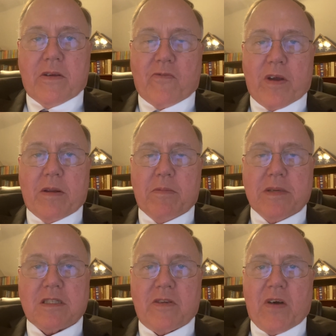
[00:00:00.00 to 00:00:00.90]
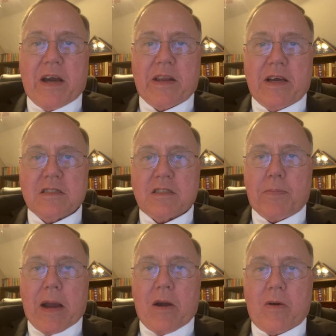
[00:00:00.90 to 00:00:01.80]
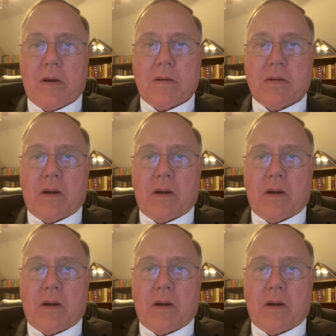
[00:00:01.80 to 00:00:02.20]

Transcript: Freedom is defined as the power